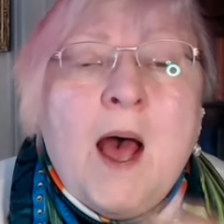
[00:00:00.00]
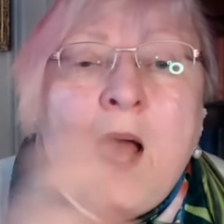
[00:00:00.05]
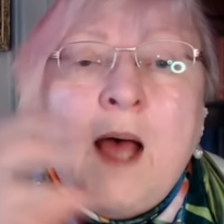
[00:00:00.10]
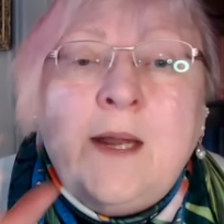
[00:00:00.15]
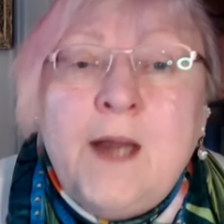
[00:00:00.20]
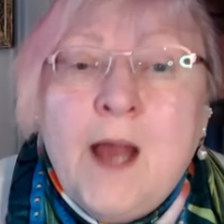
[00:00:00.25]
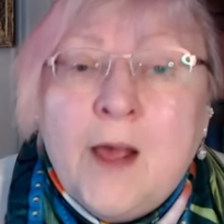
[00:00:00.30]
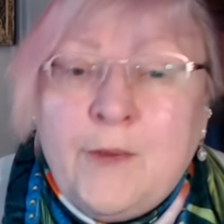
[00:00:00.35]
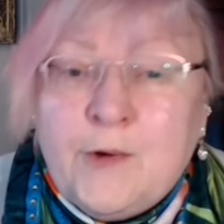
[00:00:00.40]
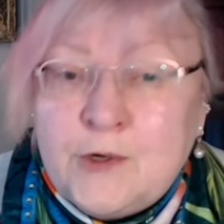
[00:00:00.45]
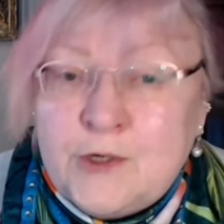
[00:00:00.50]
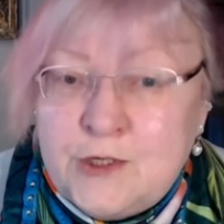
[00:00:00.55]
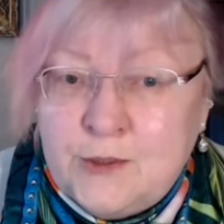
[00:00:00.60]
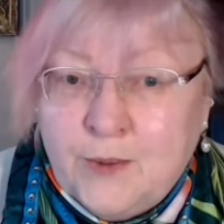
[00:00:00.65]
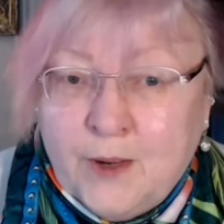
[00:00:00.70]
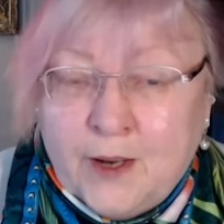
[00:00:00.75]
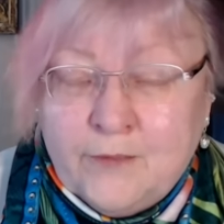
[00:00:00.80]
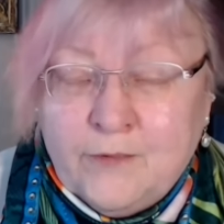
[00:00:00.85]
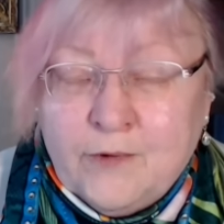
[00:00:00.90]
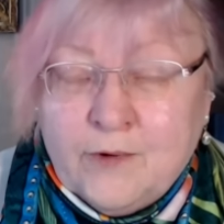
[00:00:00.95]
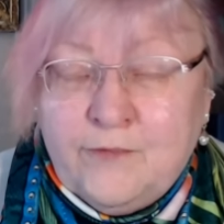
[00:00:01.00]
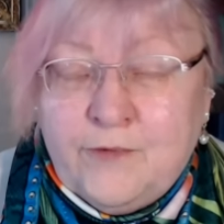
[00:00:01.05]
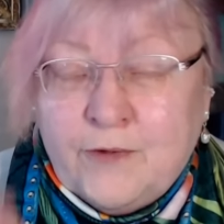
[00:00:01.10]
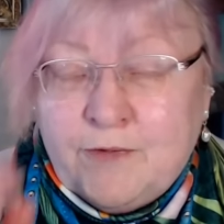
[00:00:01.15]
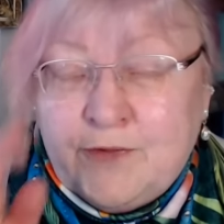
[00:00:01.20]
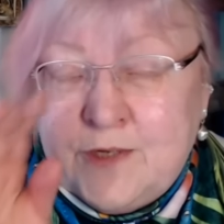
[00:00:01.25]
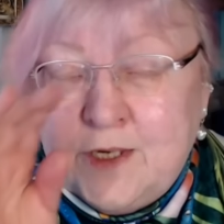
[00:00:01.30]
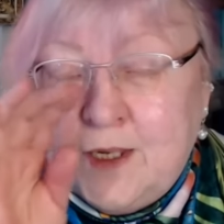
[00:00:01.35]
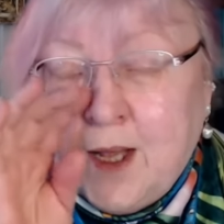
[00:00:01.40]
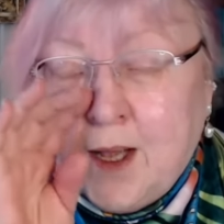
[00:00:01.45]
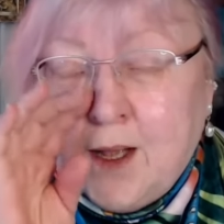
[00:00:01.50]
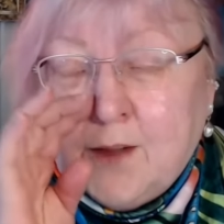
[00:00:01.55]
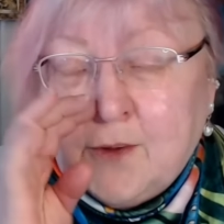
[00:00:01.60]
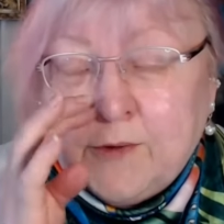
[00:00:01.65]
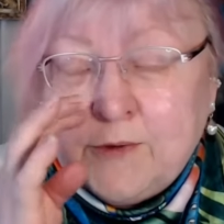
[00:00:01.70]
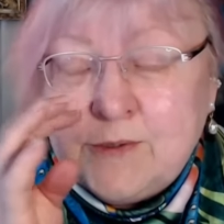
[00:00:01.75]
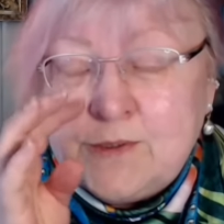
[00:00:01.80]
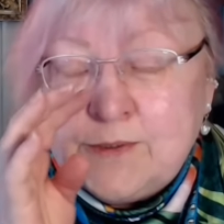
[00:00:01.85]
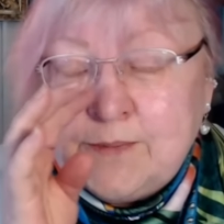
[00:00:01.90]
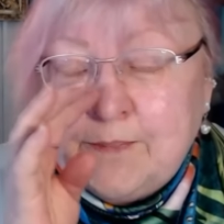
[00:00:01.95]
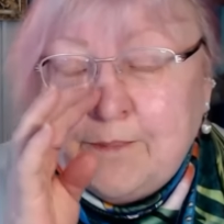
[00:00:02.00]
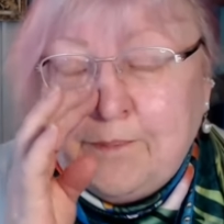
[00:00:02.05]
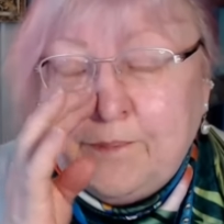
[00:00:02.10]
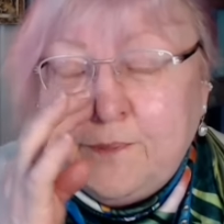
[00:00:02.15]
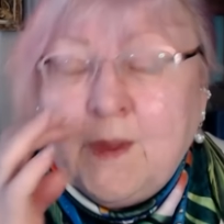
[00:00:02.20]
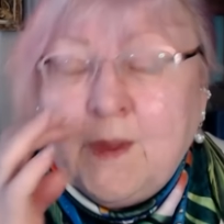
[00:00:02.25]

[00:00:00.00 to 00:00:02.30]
another $250